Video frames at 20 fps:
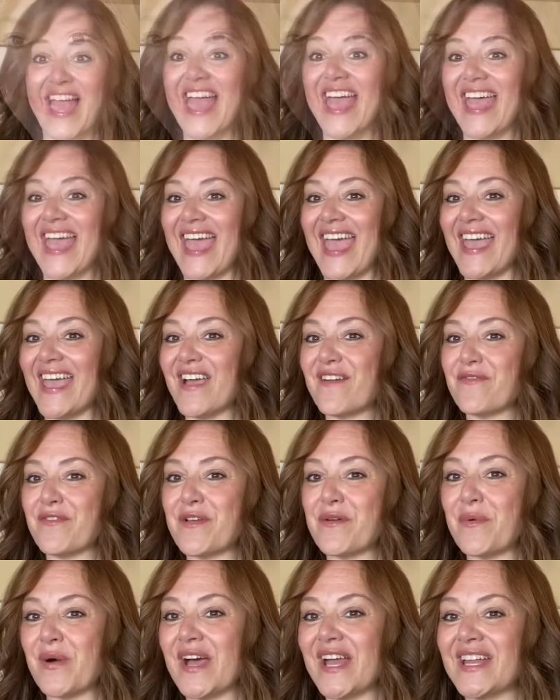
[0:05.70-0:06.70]
Hey
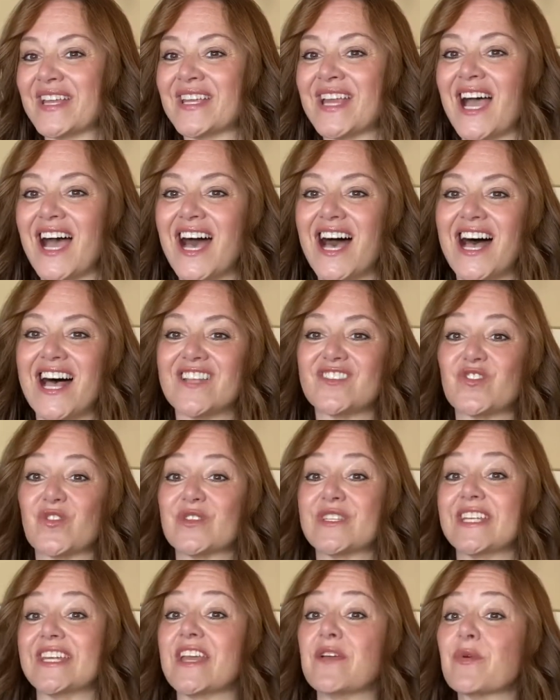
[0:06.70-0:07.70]
everyone, so
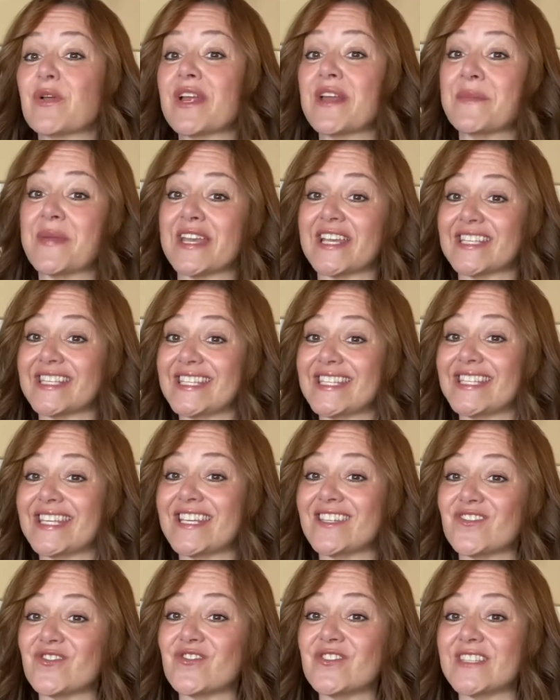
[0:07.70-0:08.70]
today we're gonna make a
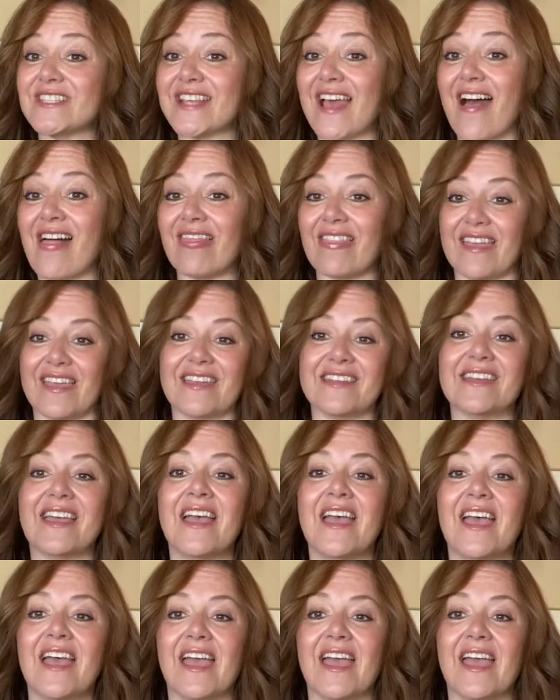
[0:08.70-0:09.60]
Caesar salad,